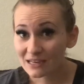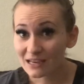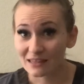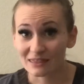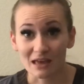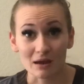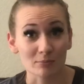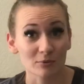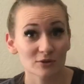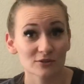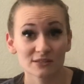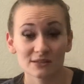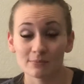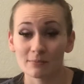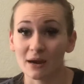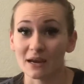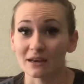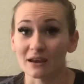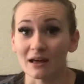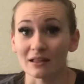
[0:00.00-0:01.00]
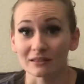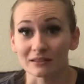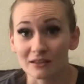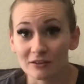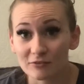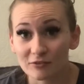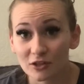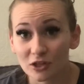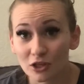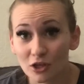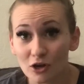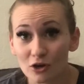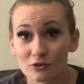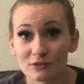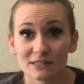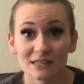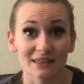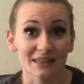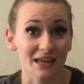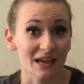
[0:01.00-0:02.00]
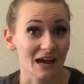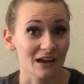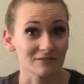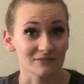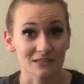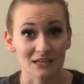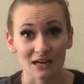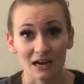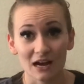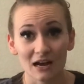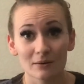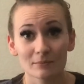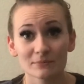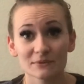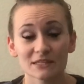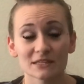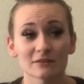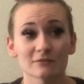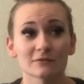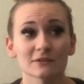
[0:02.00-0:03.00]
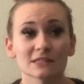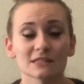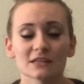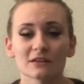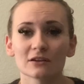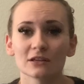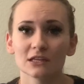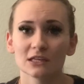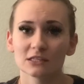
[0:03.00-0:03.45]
and that person might not live close, and they have to come to the facility.